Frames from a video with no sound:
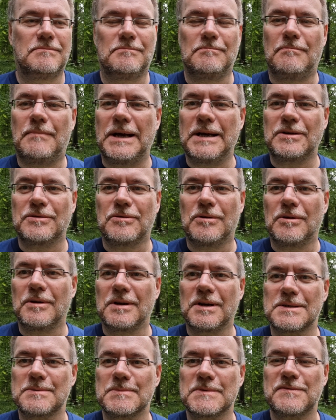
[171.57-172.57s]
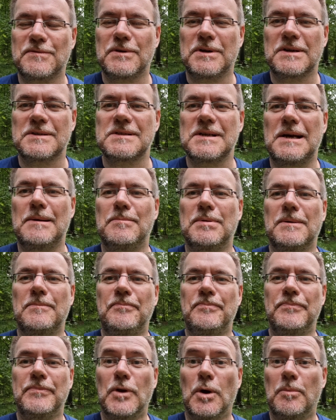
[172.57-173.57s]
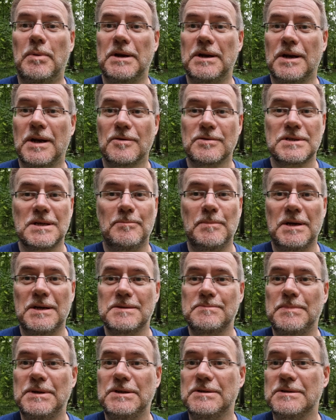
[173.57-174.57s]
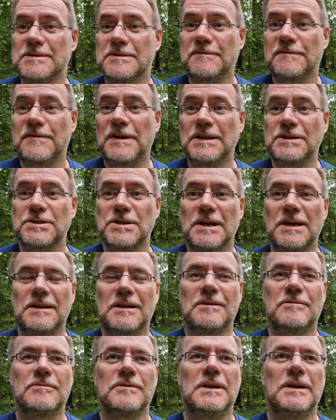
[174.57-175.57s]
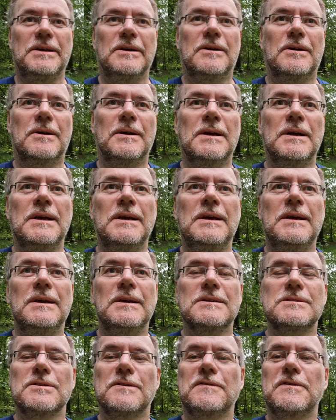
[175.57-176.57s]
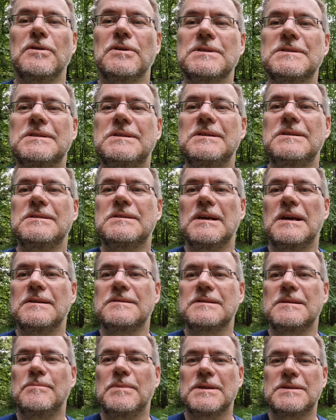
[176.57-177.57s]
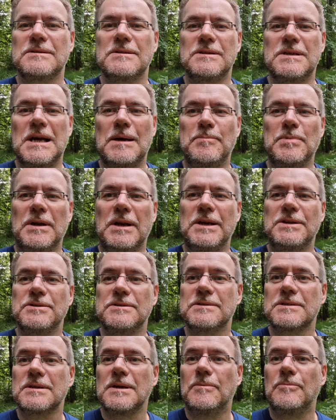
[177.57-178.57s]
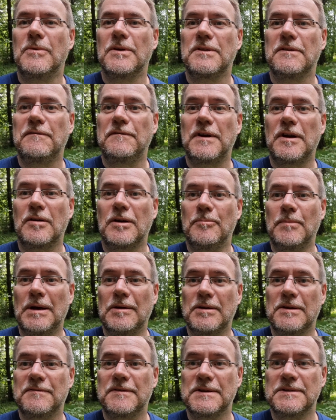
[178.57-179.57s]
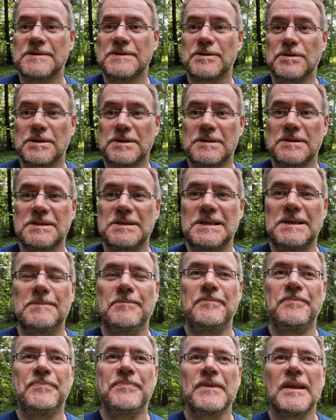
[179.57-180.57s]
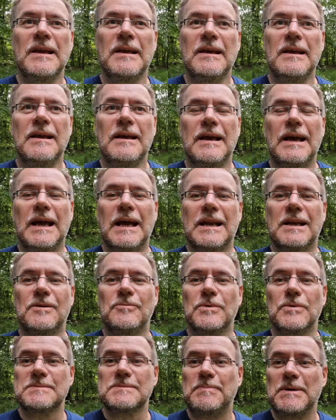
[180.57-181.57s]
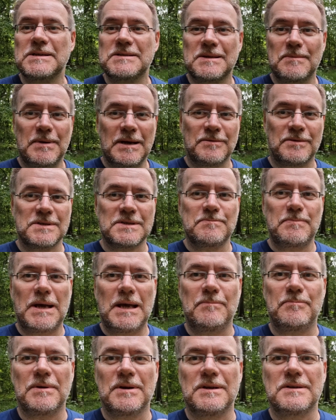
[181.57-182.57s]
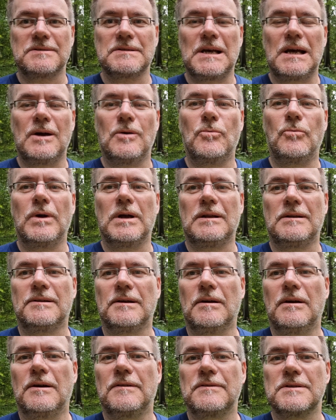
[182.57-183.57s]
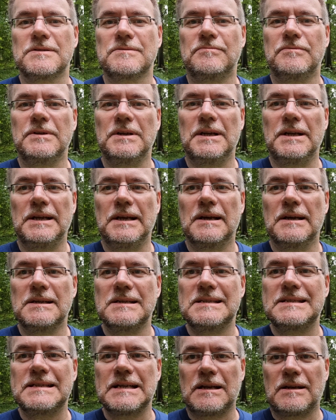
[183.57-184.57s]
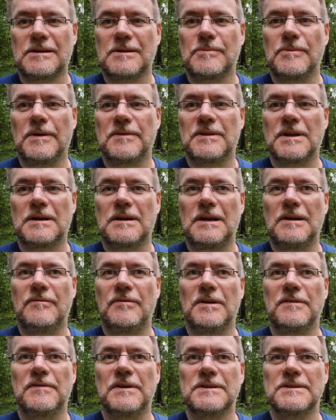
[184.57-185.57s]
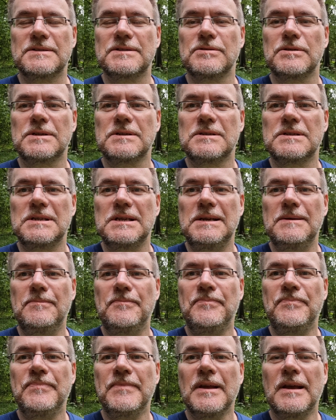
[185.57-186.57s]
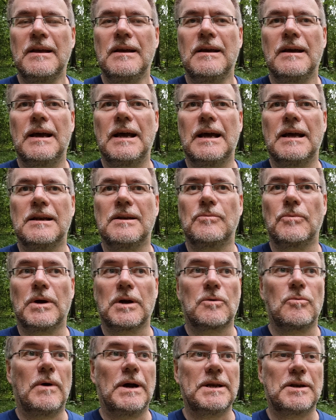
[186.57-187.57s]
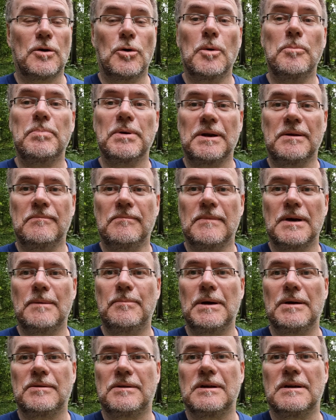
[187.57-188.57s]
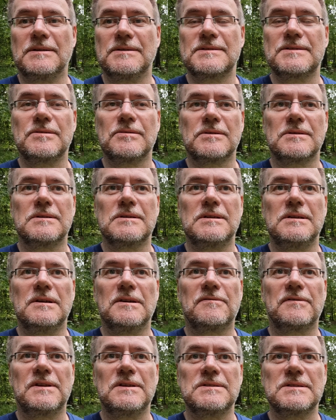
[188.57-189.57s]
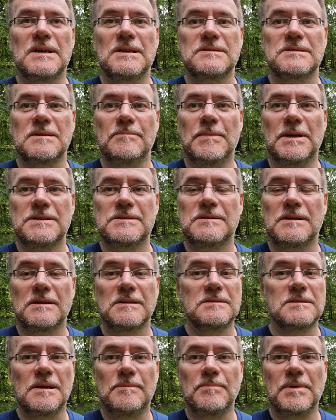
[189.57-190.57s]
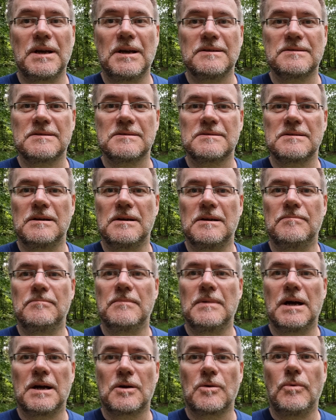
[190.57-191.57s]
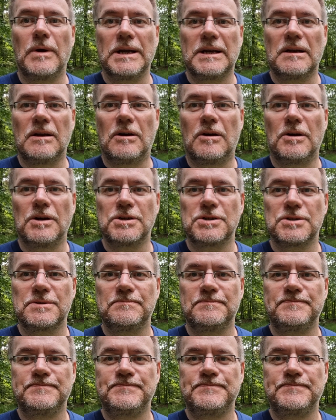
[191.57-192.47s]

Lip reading: Microorganisms, for example. Nobody knows how many species of fungi there really are. So of course, these estimates and tabulations come with a fair amount of uncertainty. And best about this paper is how well the authors really dealt with that level of uncertainty. And we're quite open about the uncertainty of these estimates that in some cases are quite large.